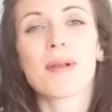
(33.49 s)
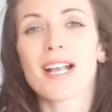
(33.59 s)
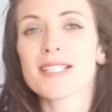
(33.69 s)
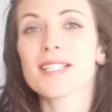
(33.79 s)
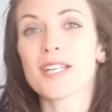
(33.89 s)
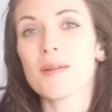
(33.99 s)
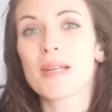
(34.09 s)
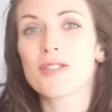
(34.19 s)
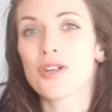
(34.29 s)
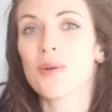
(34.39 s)
Because he's going to
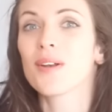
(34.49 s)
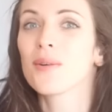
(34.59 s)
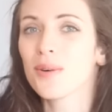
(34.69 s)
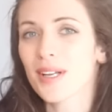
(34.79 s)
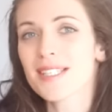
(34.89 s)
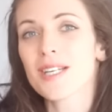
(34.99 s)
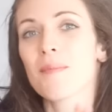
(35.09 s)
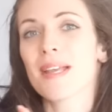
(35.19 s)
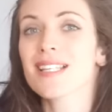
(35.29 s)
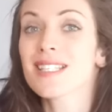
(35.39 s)
be due in August
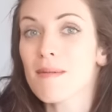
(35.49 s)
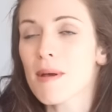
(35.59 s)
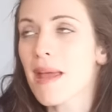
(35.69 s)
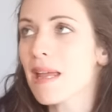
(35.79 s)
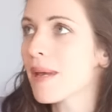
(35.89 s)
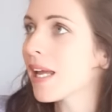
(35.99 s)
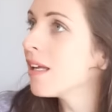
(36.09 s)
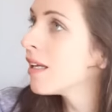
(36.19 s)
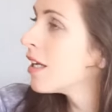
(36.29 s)
with a summer baby.